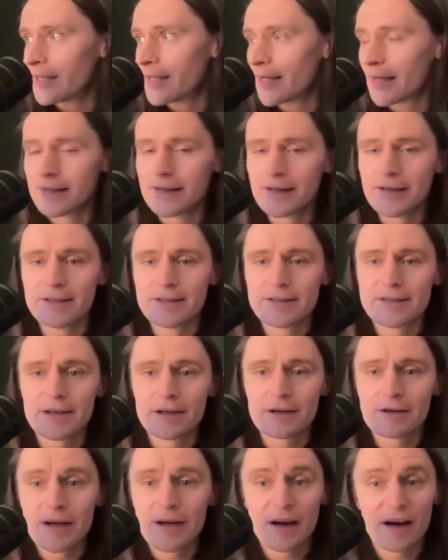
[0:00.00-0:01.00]
And
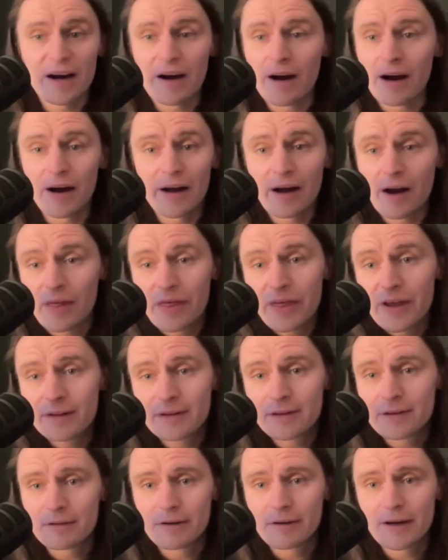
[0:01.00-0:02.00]
so, yeah, I
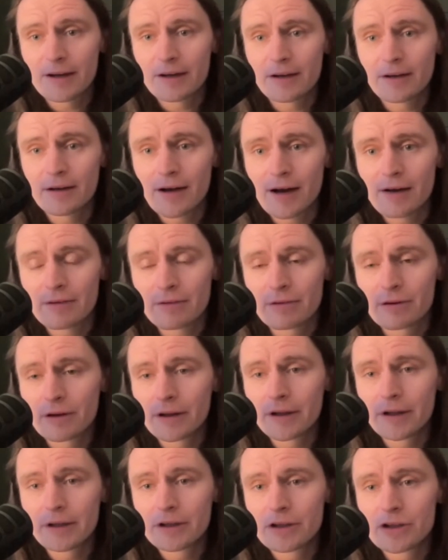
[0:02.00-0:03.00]
think that Reading have a
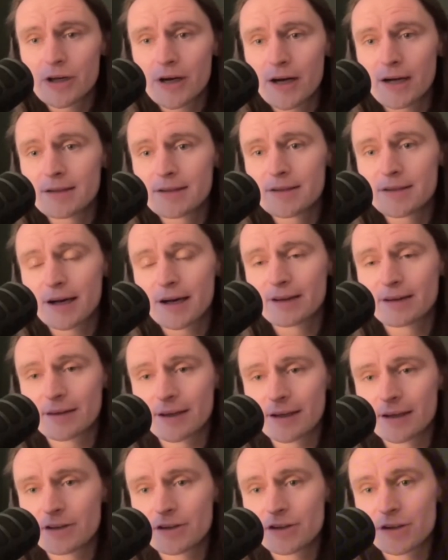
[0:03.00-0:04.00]
really good chance. I
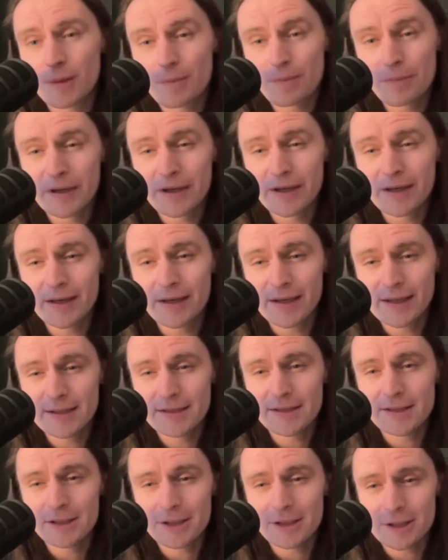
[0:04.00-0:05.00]
think somebody
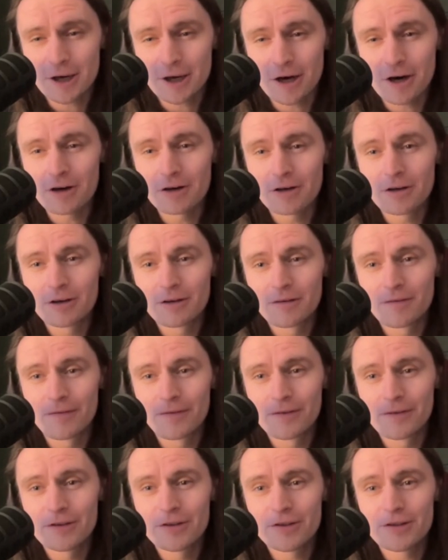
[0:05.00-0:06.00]
needs to start
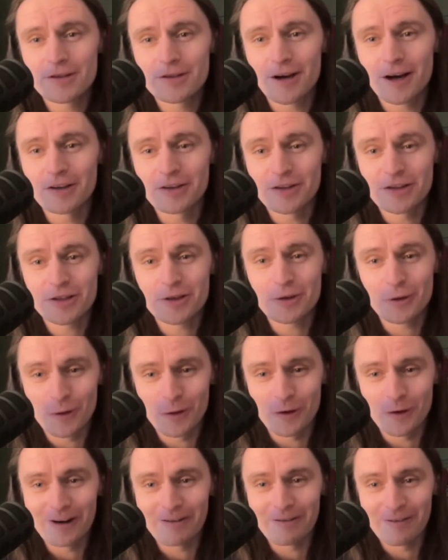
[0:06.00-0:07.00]
a
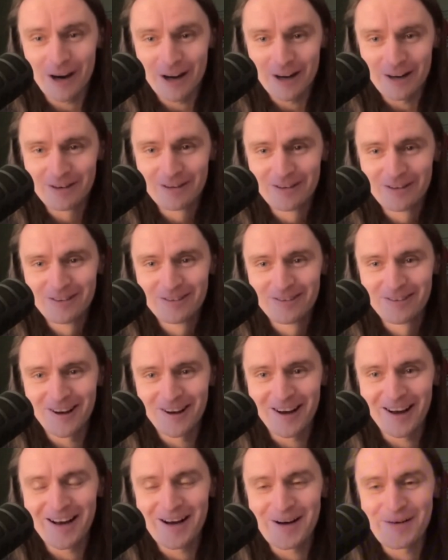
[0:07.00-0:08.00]
scoring run.
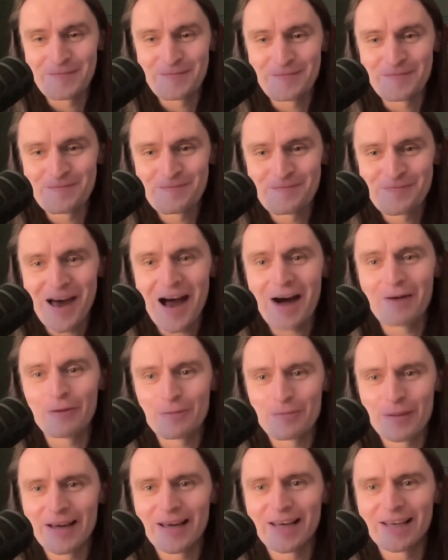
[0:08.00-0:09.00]
That
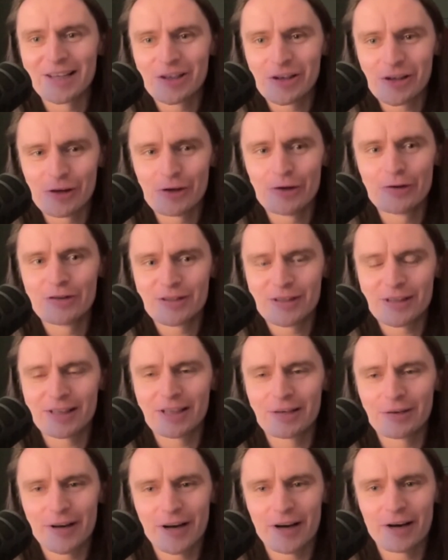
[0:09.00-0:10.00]
would be a huge thing
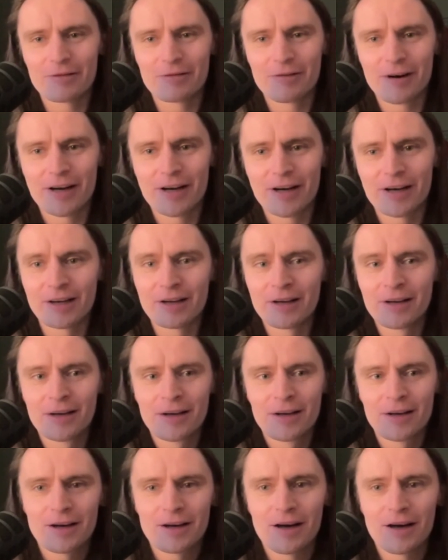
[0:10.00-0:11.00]
that would help Reading.
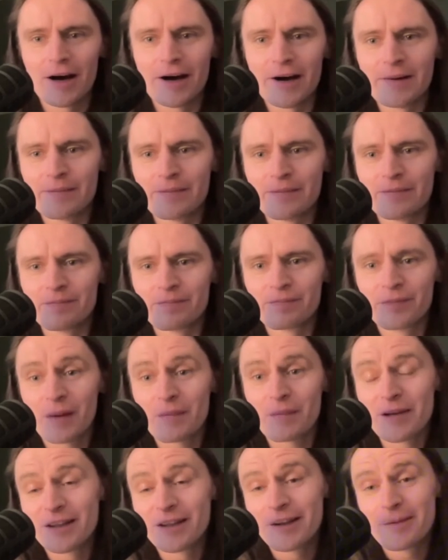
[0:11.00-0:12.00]
I
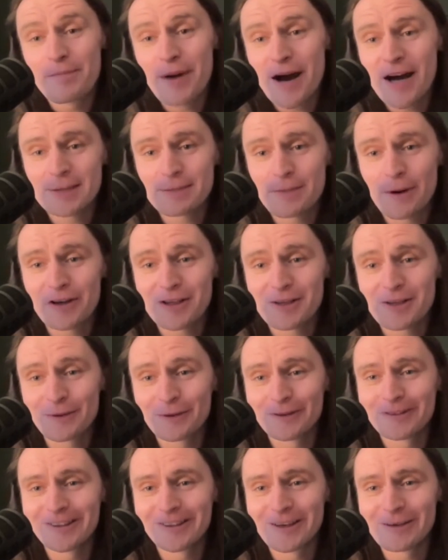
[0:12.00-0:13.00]
mean, the best
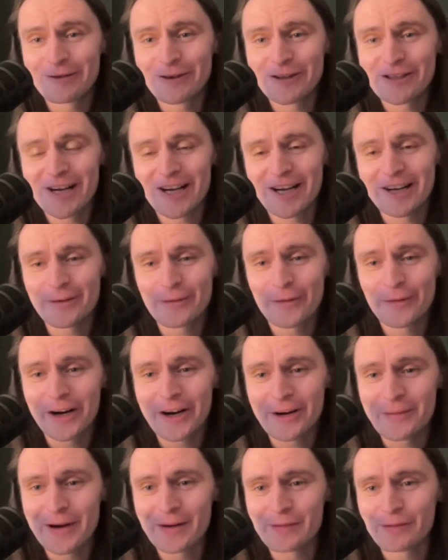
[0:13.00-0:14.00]
possible thing for Jaden
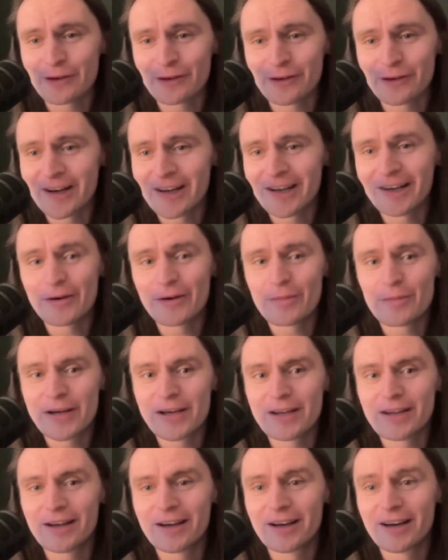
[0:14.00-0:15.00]
Wareham and for Reading would
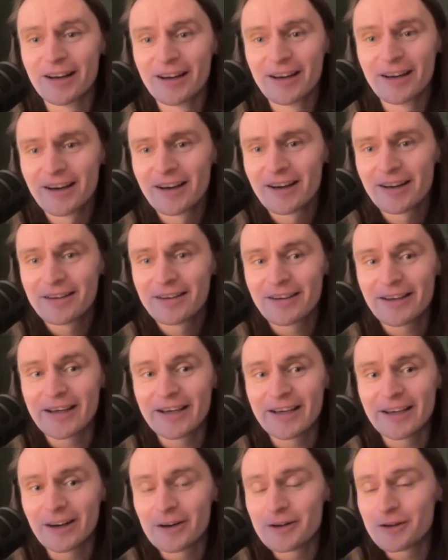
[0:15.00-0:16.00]
be that
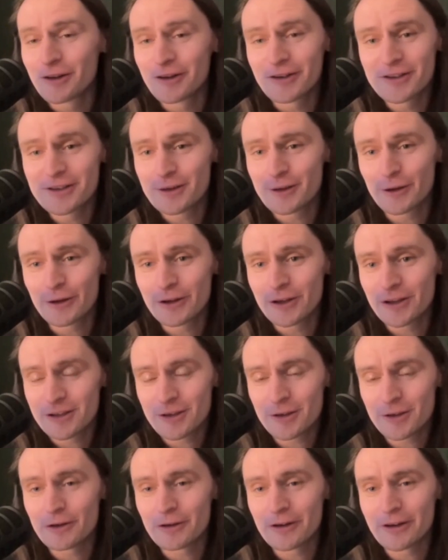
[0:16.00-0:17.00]
he goes on a
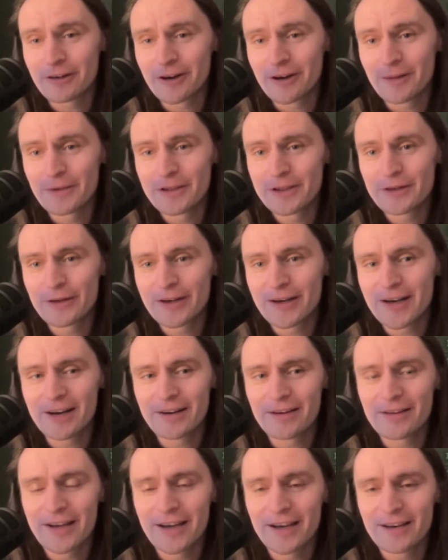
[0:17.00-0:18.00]
scoring run between
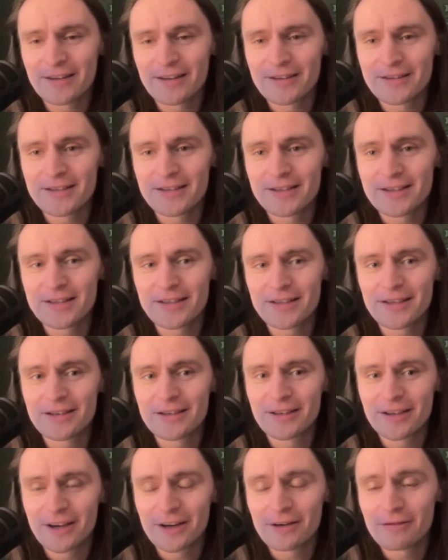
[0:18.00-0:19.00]
now and the end of the
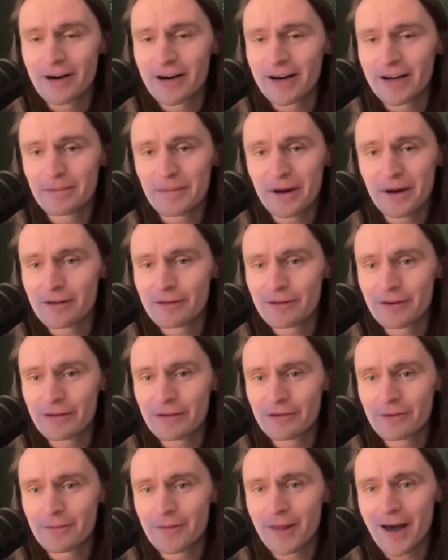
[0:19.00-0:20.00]
season. Reading
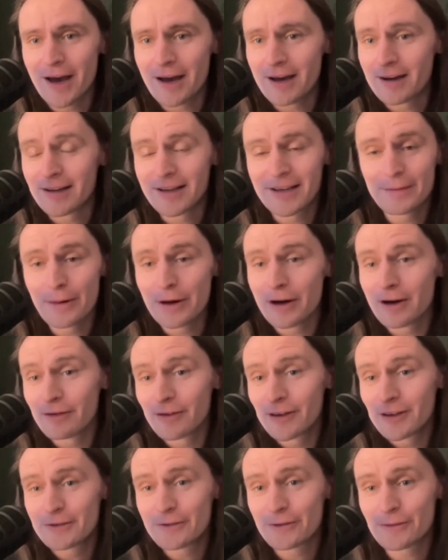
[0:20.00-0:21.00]
benefit from that, and he
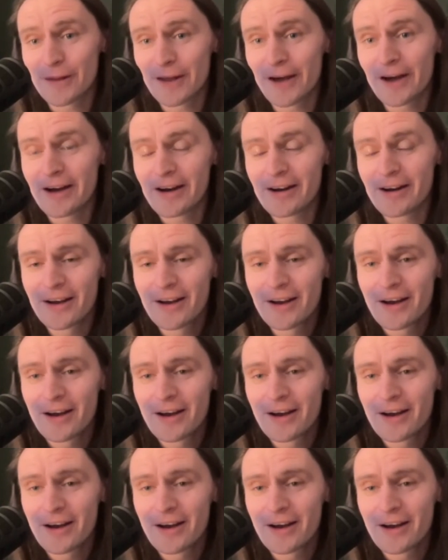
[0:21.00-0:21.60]
benefits from that.